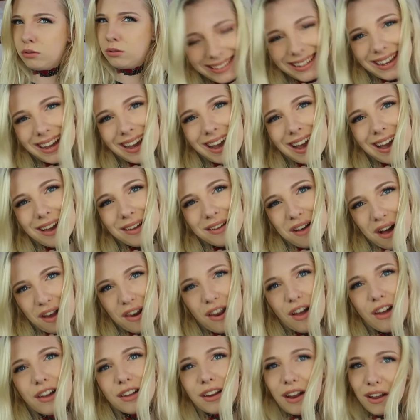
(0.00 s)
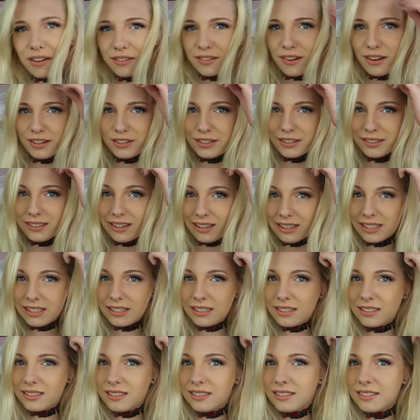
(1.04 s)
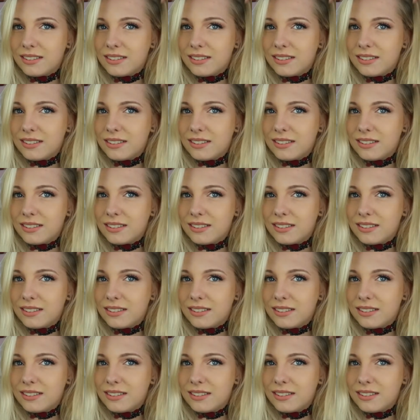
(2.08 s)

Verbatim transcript: Yeah, a lot of girls like, just like,